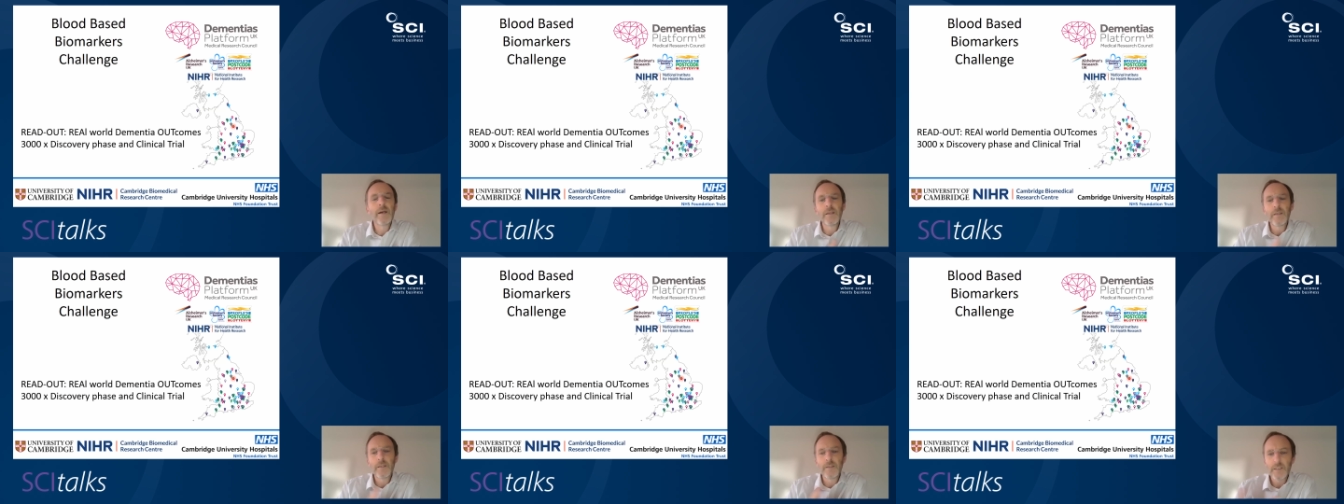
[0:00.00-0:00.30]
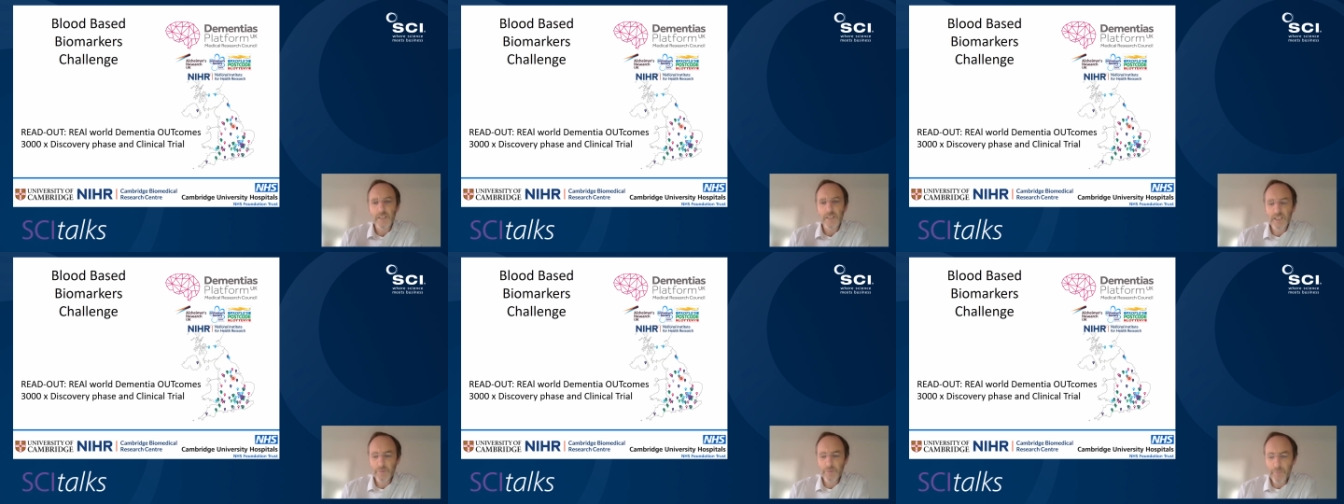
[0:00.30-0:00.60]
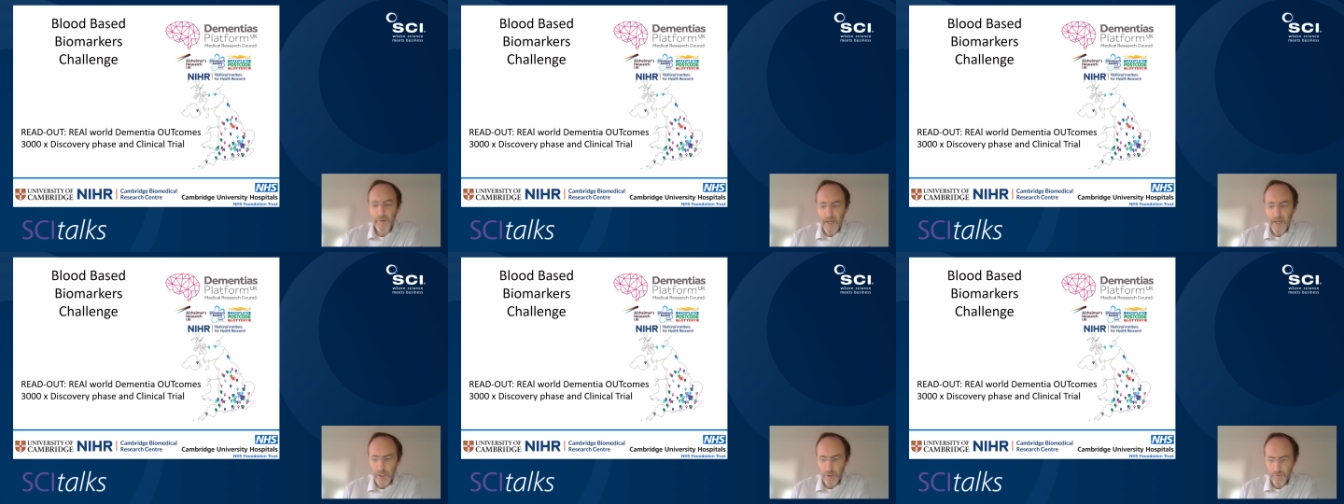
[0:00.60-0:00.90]
Does it
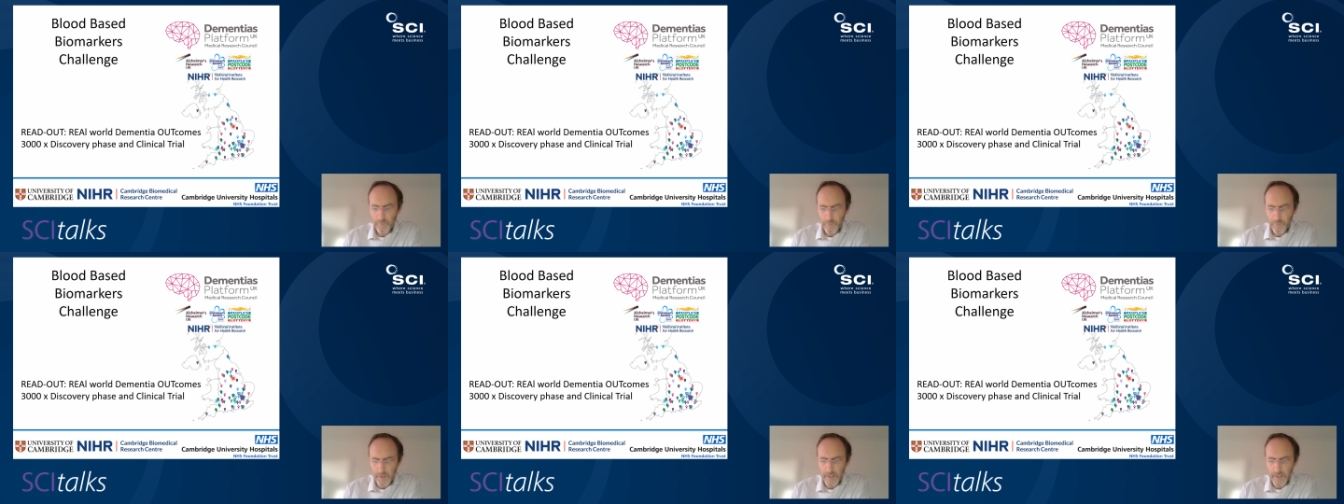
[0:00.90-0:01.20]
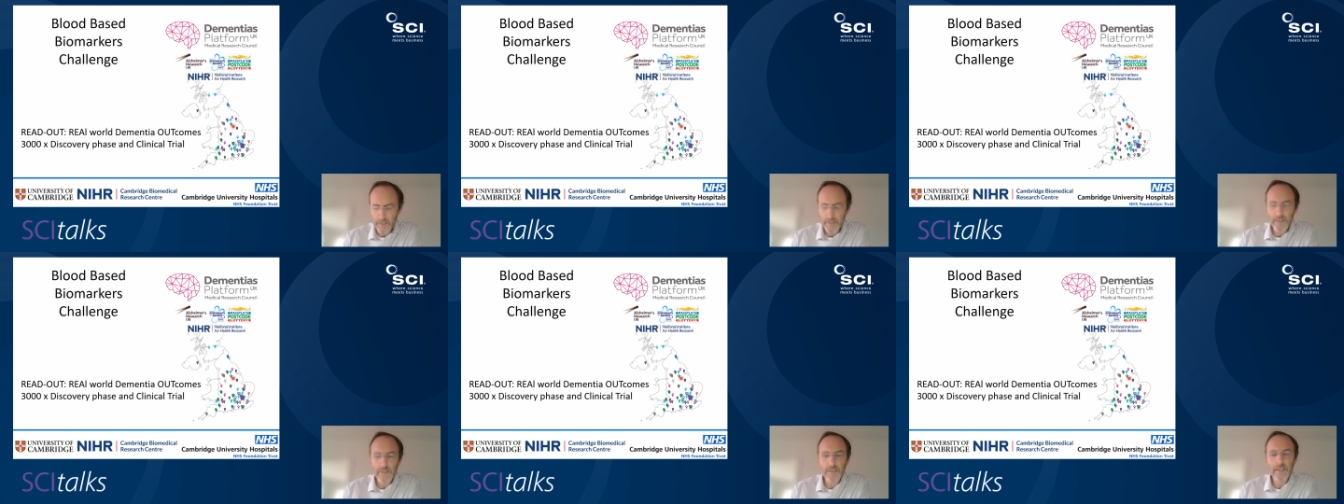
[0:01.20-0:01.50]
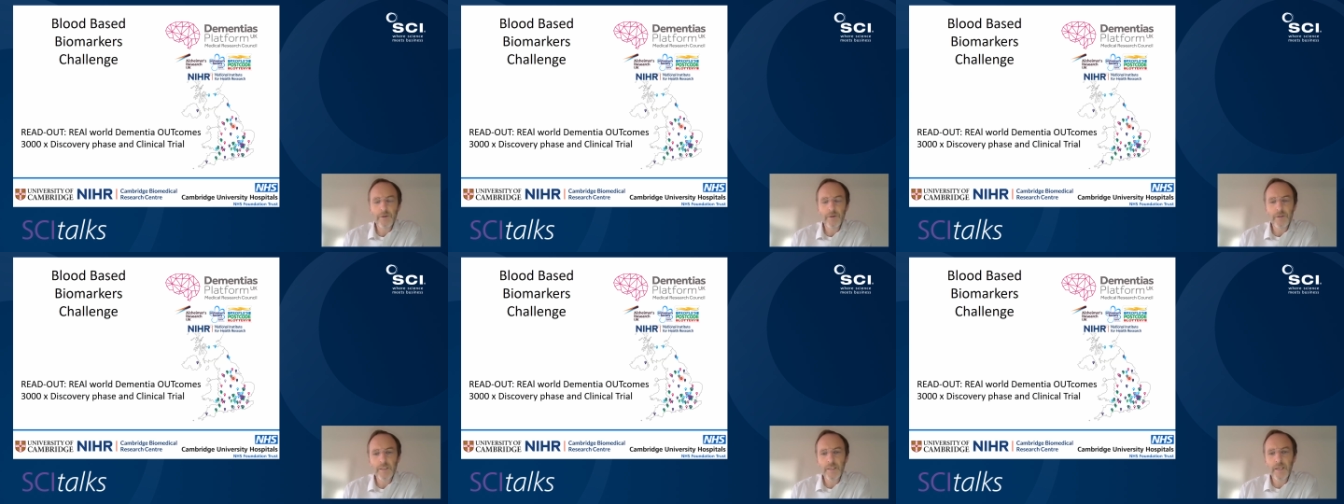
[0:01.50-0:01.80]
spare you from
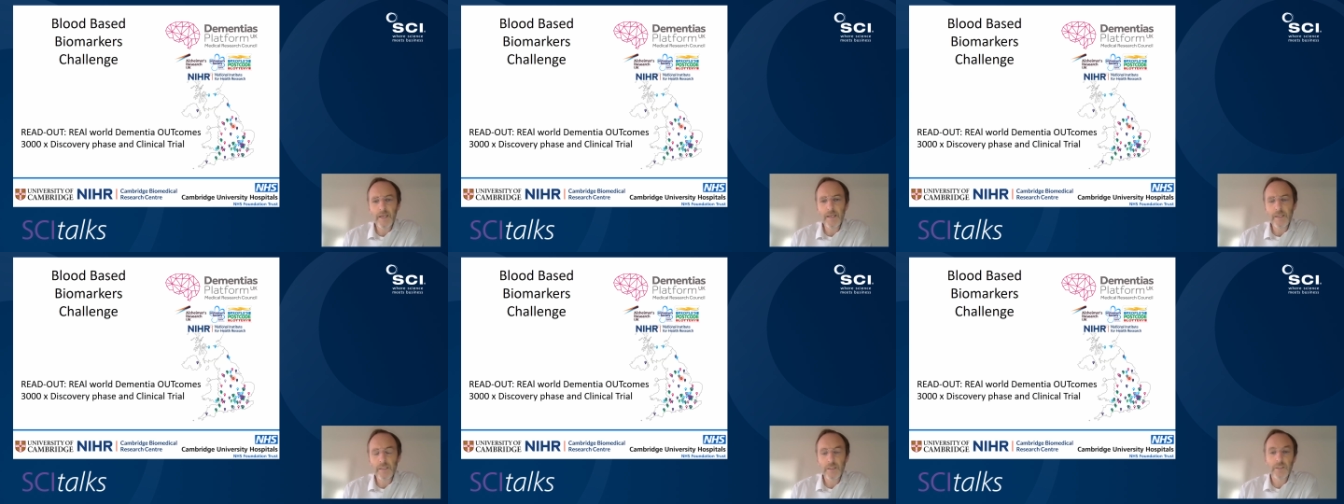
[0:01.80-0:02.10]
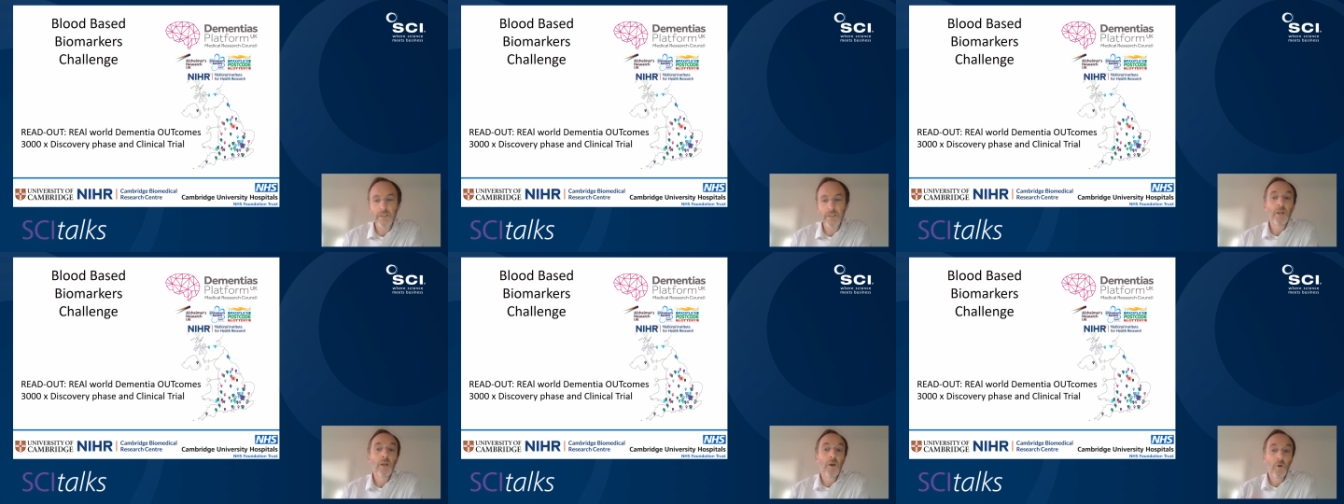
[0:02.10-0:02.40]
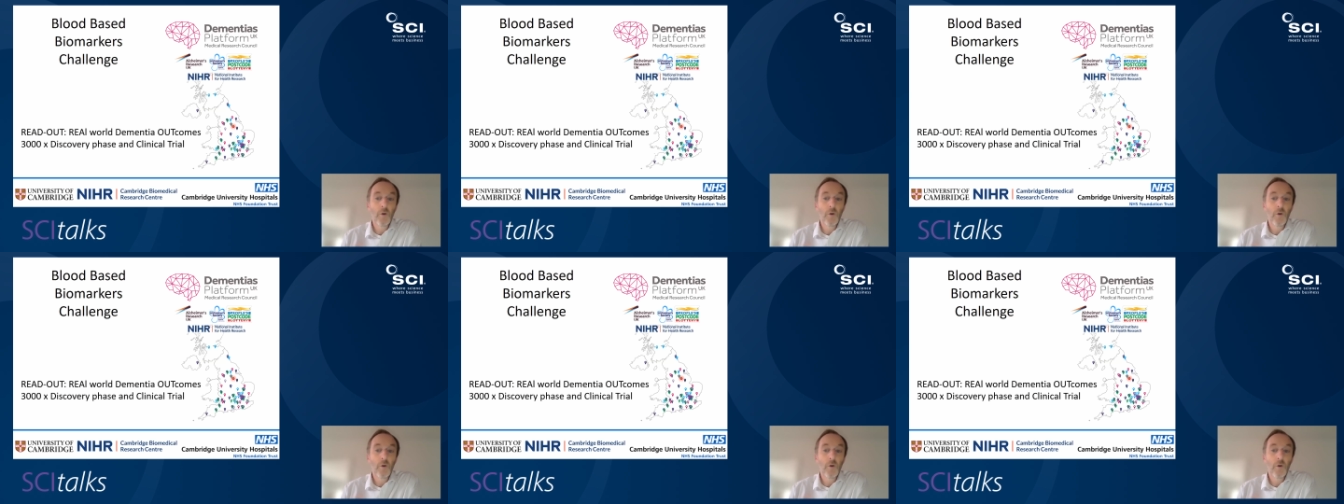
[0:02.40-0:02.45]
unnecessary tests,